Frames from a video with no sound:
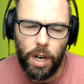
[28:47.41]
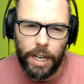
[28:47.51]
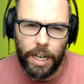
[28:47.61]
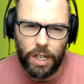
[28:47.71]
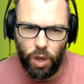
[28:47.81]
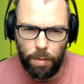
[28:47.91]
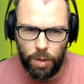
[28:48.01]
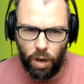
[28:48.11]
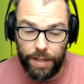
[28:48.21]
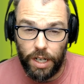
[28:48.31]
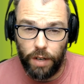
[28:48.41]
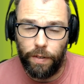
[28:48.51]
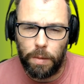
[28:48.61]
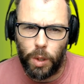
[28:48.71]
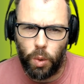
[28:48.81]
in terms of the
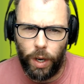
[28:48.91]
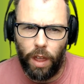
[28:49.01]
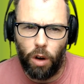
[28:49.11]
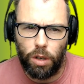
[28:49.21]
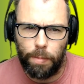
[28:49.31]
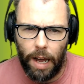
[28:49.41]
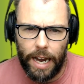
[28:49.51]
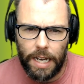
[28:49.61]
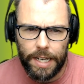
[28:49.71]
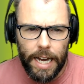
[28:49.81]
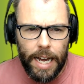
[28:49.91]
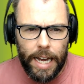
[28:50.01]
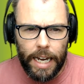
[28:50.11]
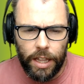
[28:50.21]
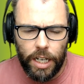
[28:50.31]
difference between those players
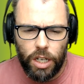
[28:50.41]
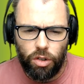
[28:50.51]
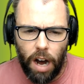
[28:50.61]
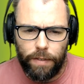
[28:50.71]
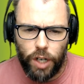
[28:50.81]
in this draft.